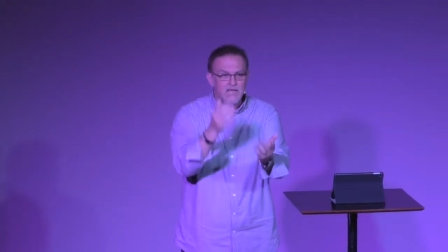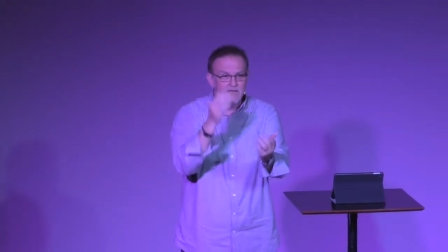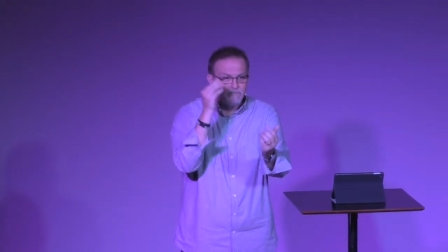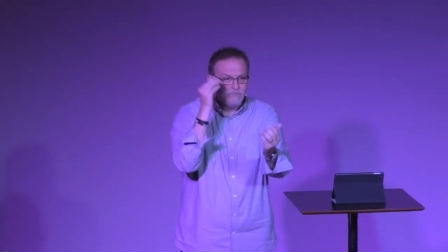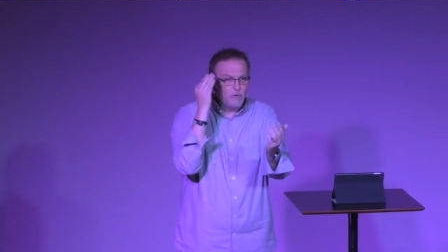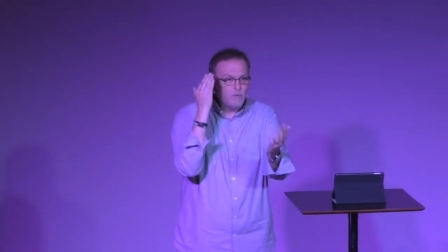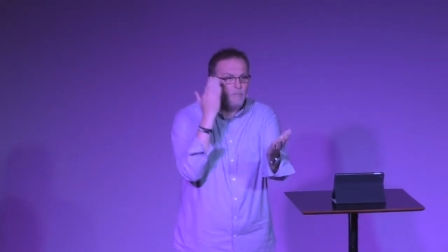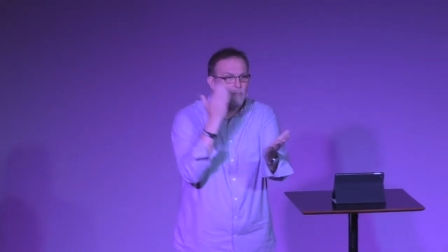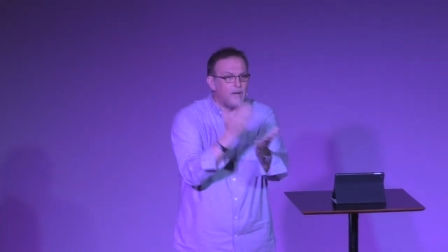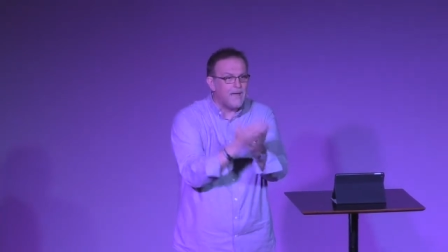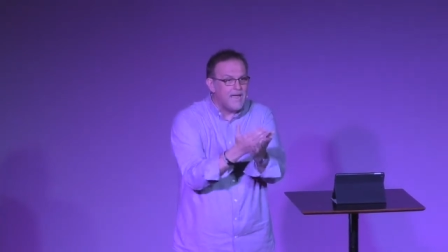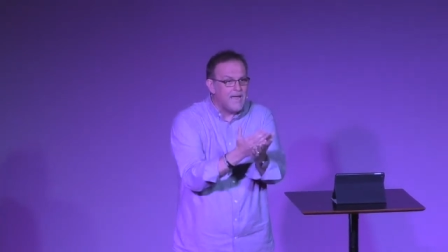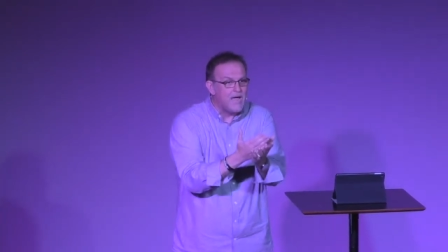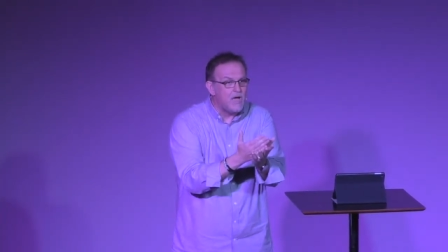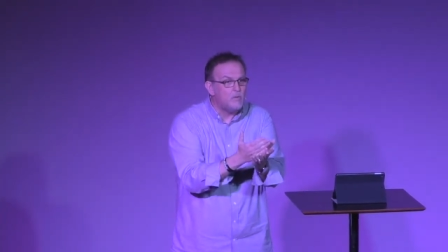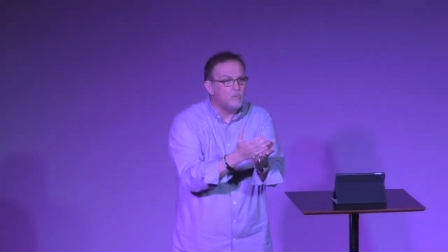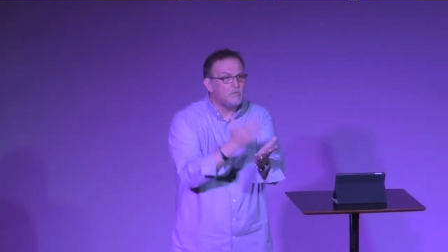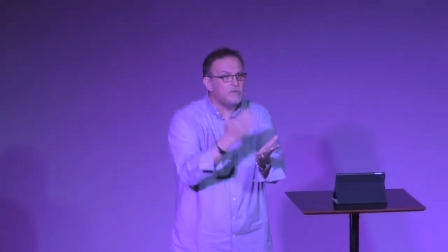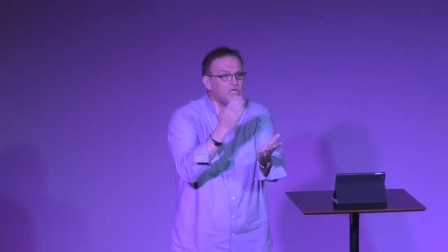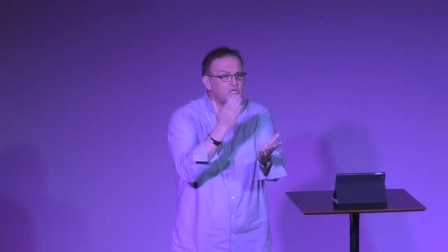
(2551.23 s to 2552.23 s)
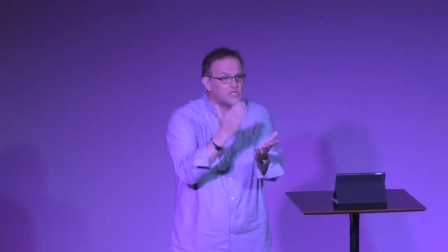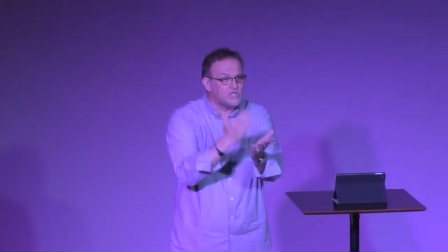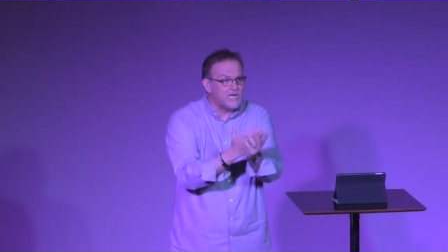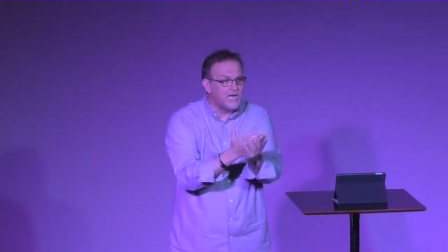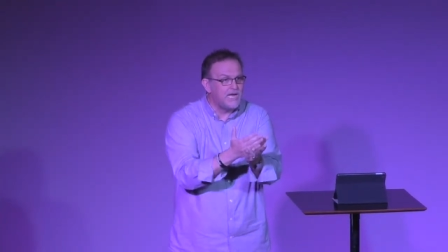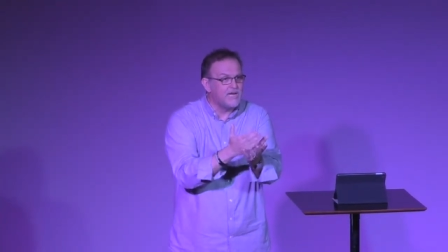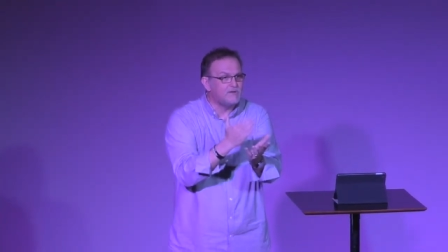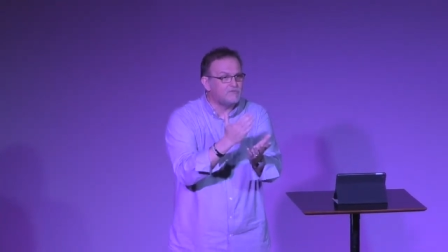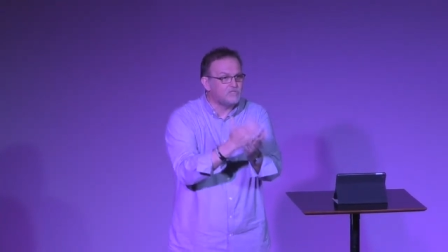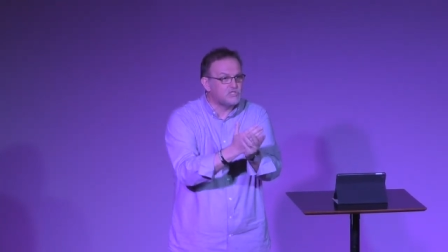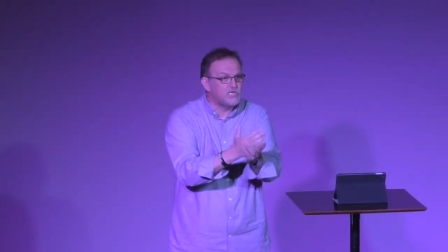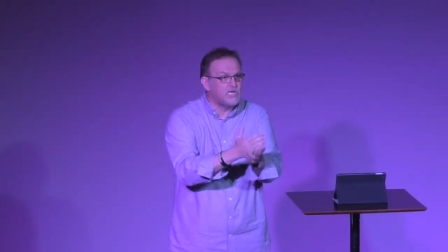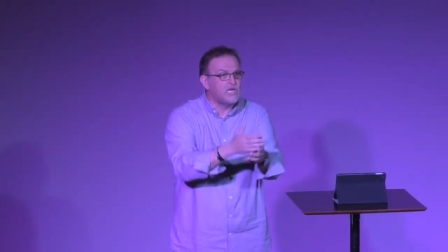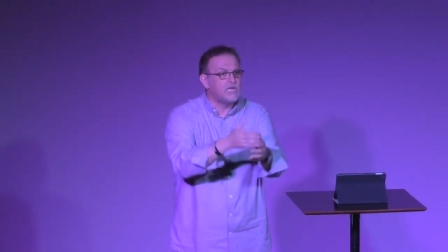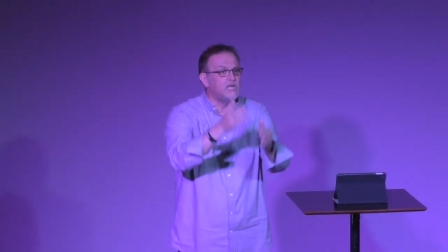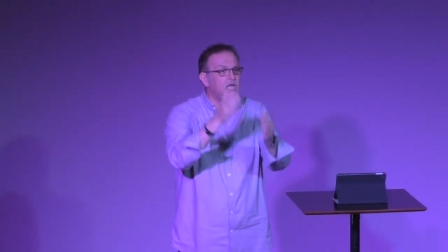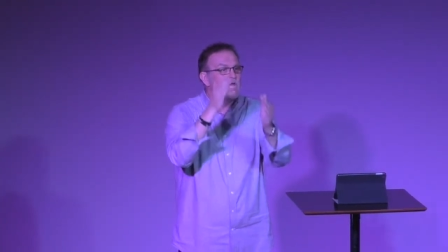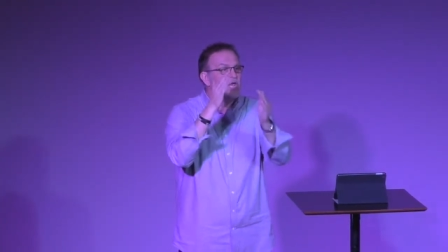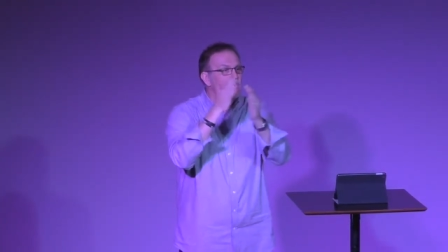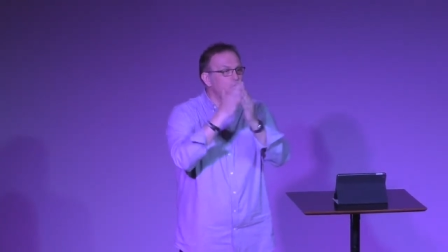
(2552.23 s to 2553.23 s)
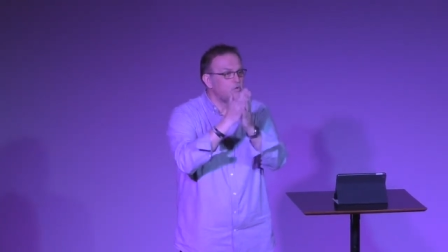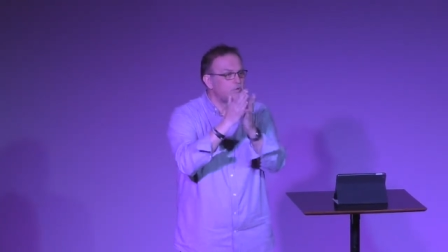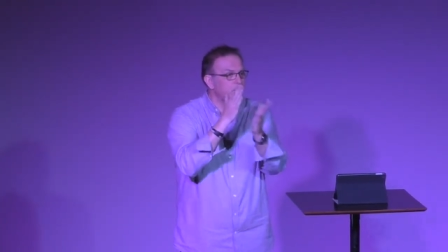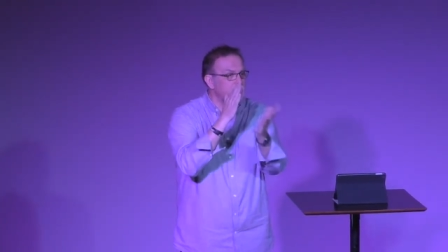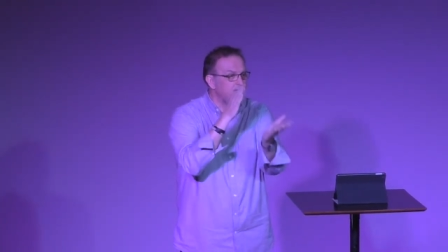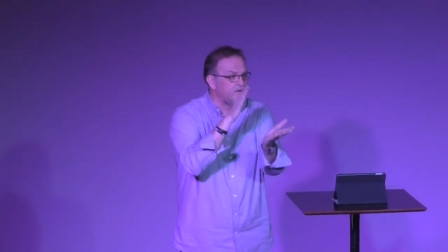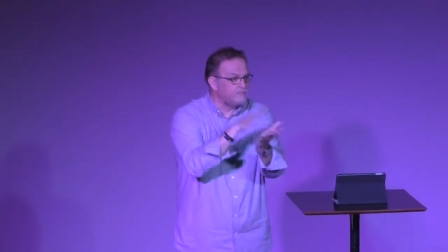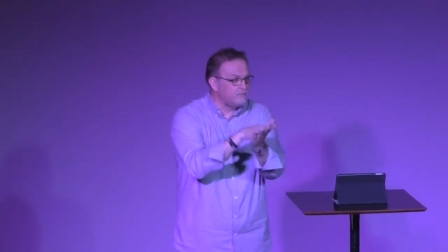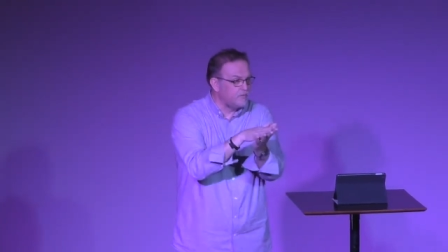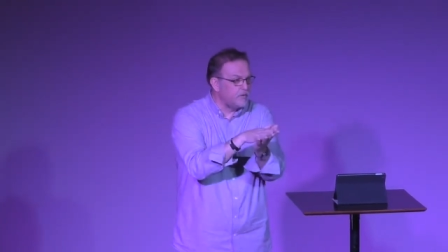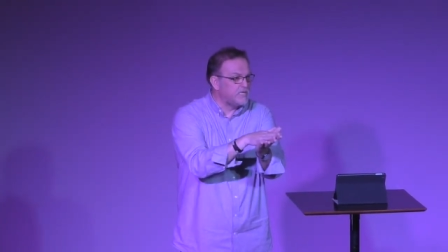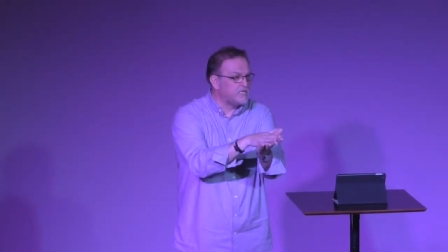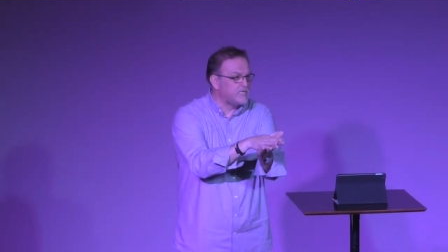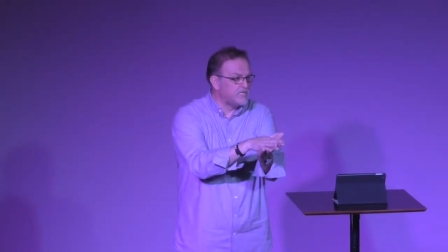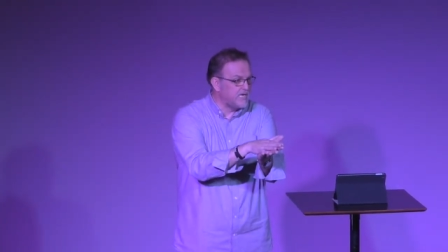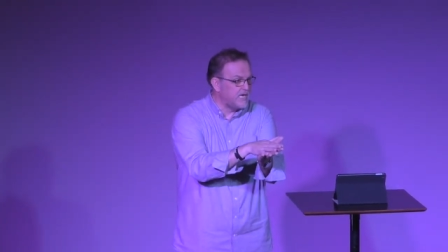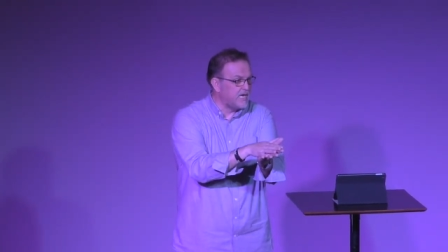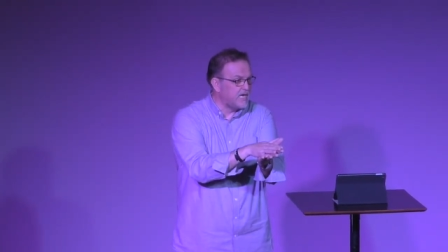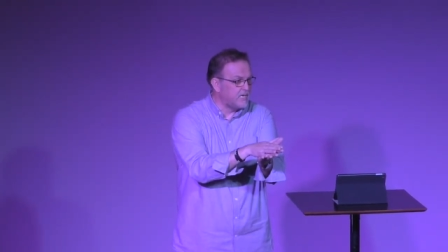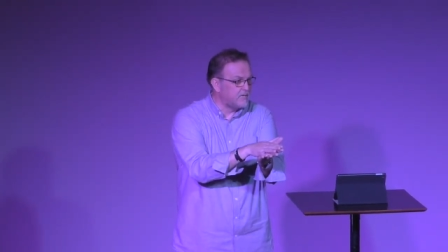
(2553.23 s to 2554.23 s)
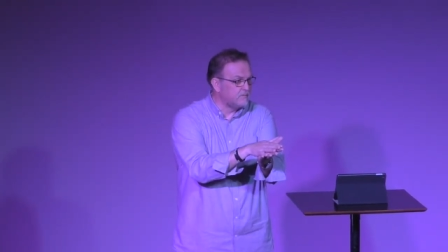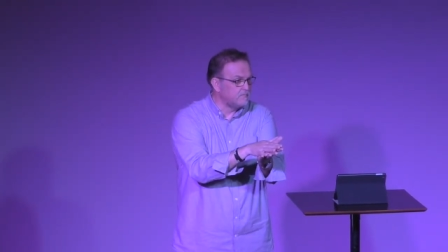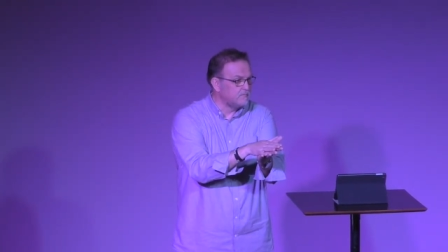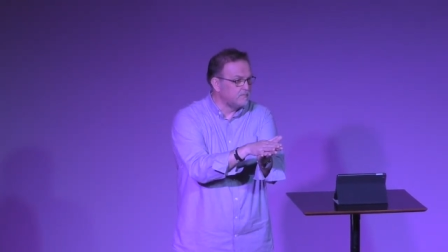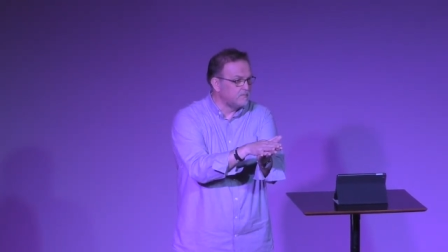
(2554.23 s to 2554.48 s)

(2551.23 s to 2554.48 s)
If you're bound with a chain of sin, you can get free today.